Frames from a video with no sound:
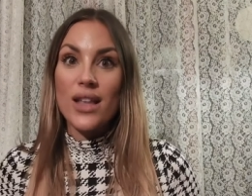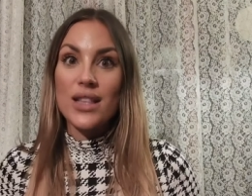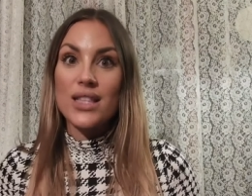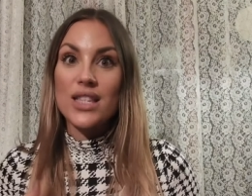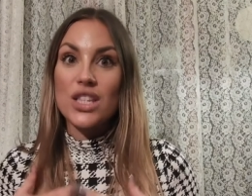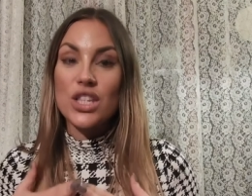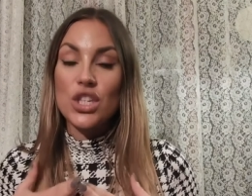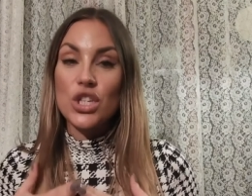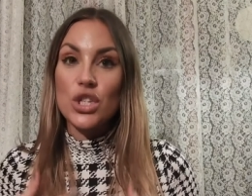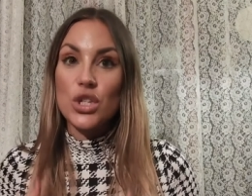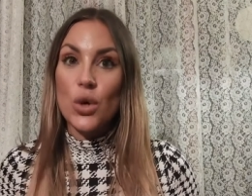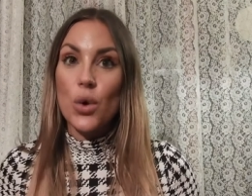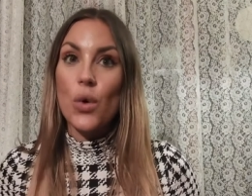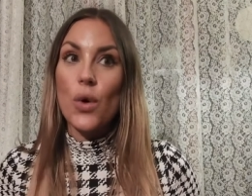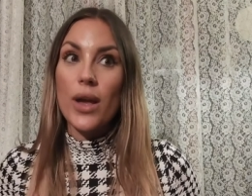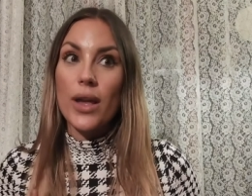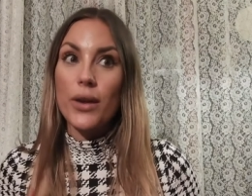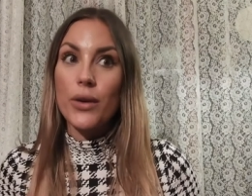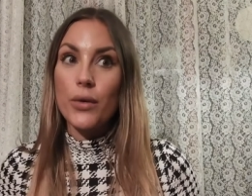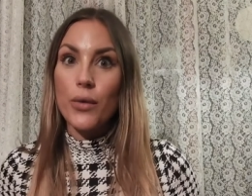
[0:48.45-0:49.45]
It's
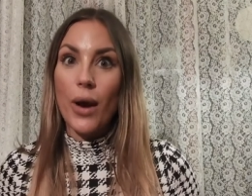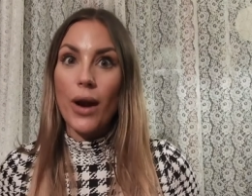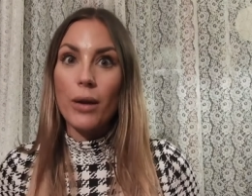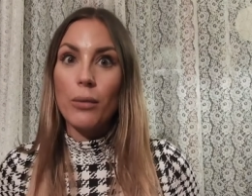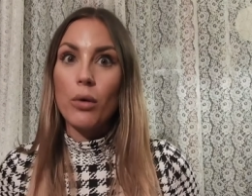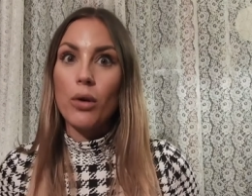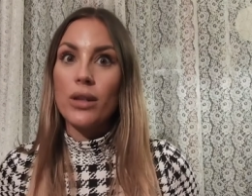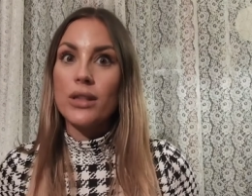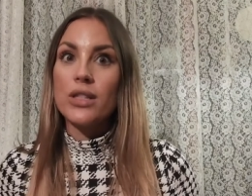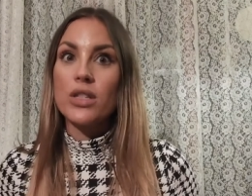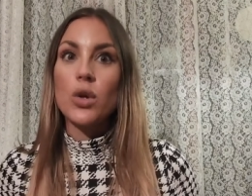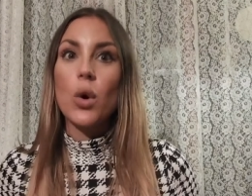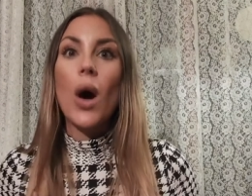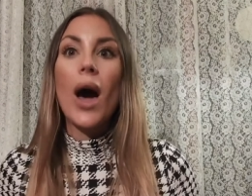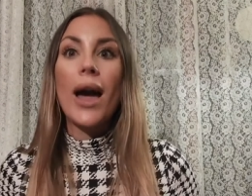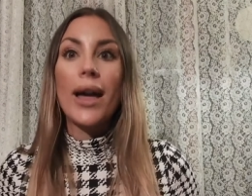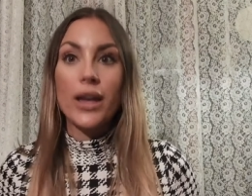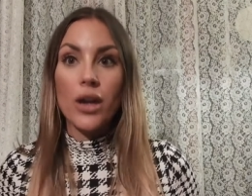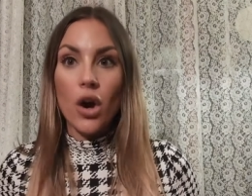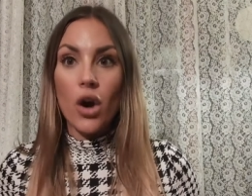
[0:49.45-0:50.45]
so incredible and so
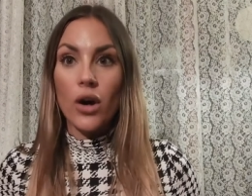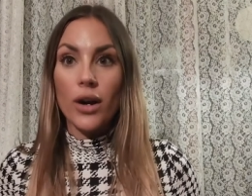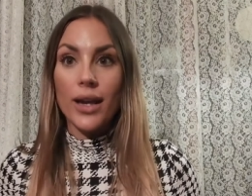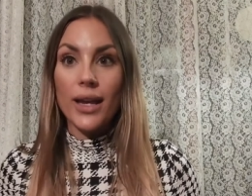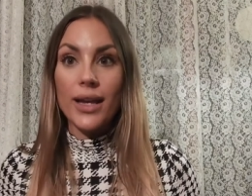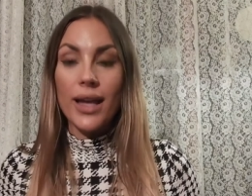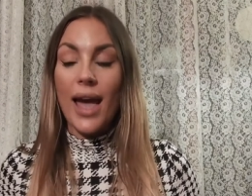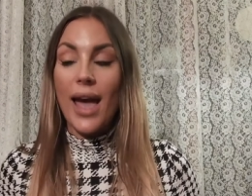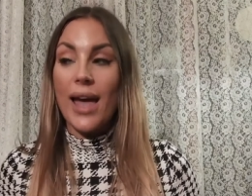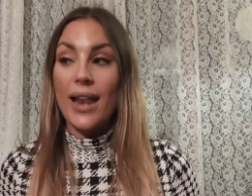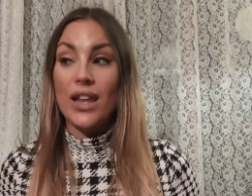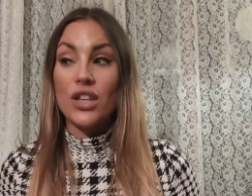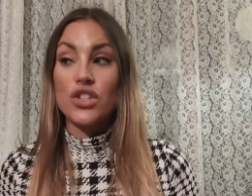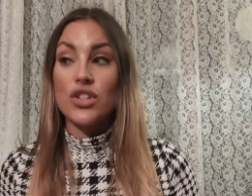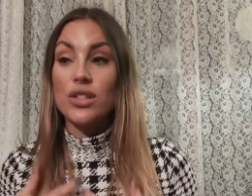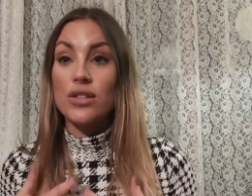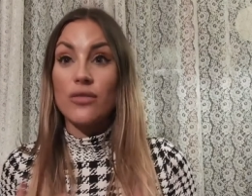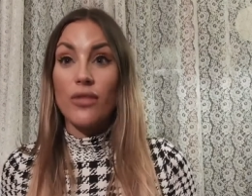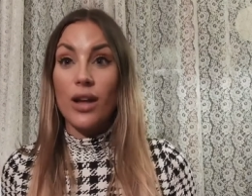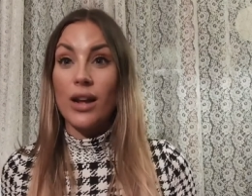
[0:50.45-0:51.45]
iconic, and I
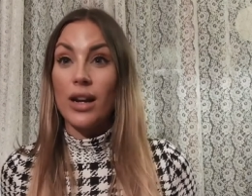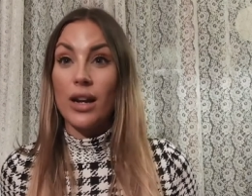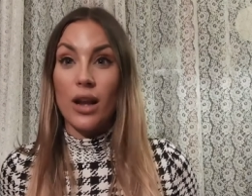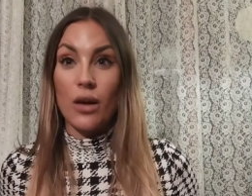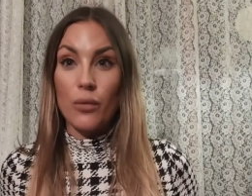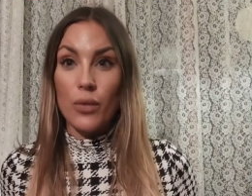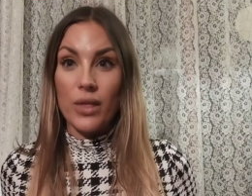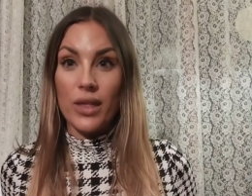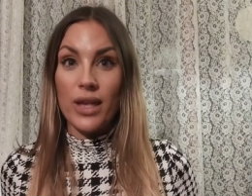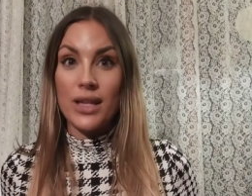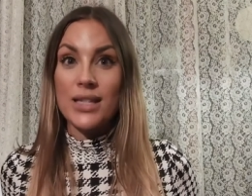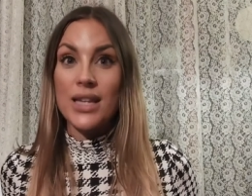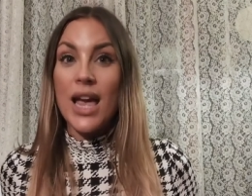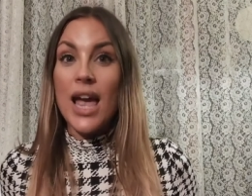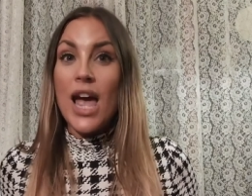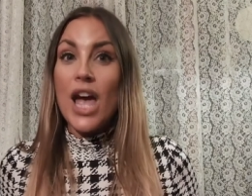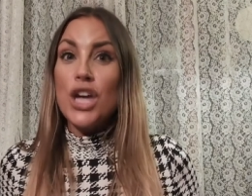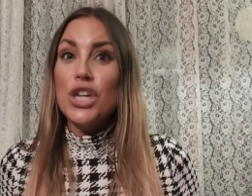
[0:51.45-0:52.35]
just fell in love with it.